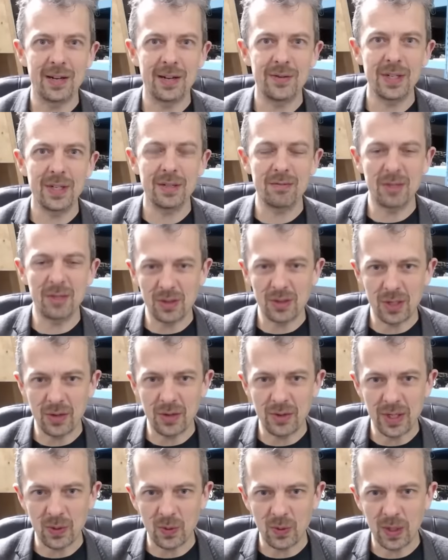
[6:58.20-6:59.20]
of it, there's no
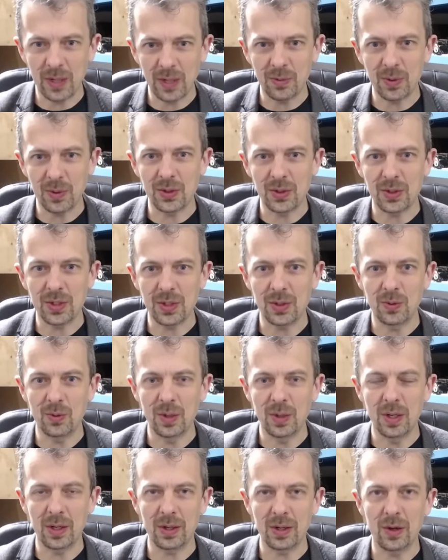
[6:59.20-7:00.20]
reason why it wouldn't still
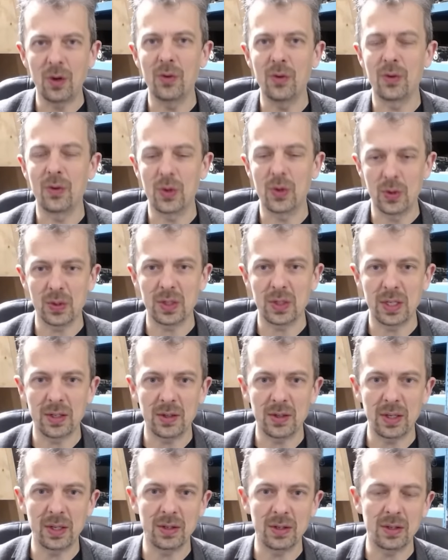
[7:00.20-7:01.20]
work. Of course,
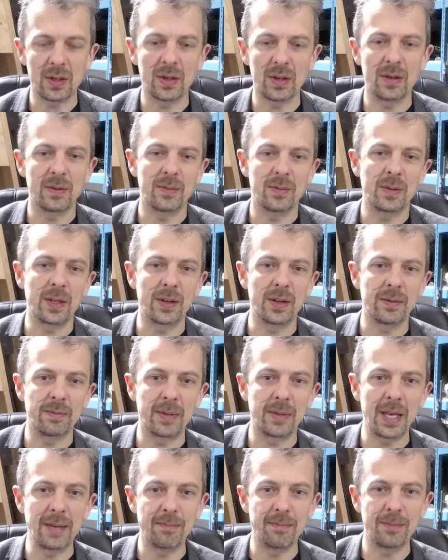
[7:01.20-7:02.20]
these things are going to
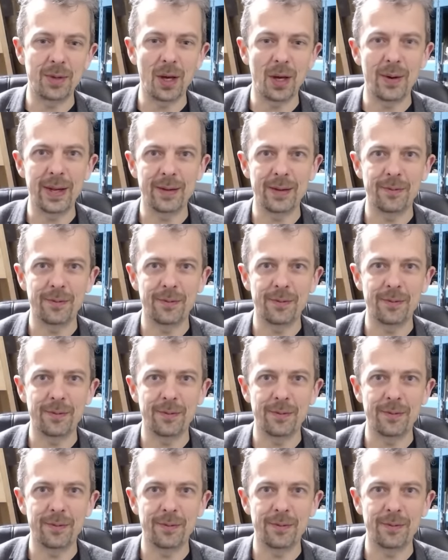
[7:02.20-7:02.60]
keep going